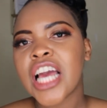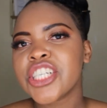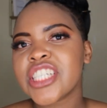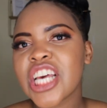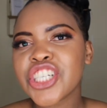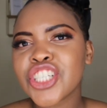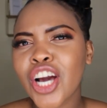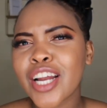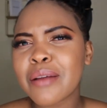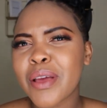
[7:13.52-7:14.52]
She says she's
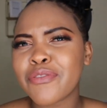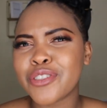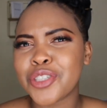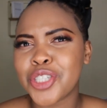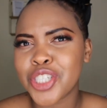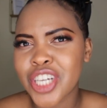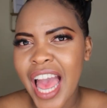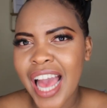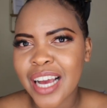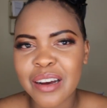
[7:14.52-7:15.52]
not gonna pay for
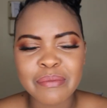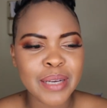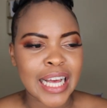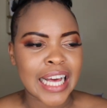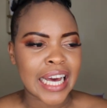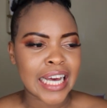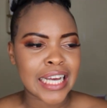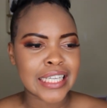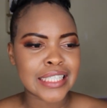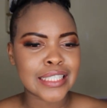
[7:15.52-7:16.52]
jack
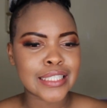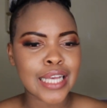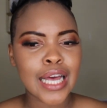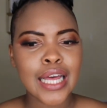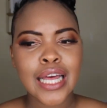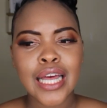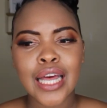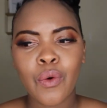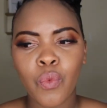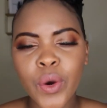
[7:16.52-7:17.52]
because
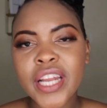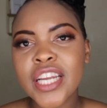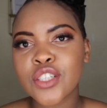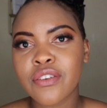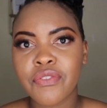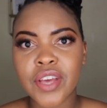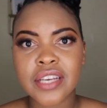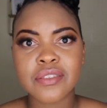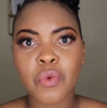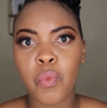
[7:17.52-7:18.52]
we need to
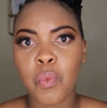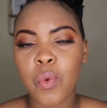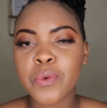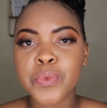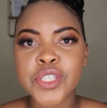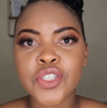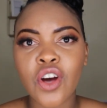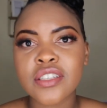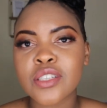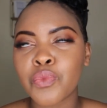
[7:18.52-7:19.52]
fix what we
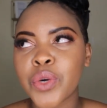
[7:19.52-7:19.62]
started.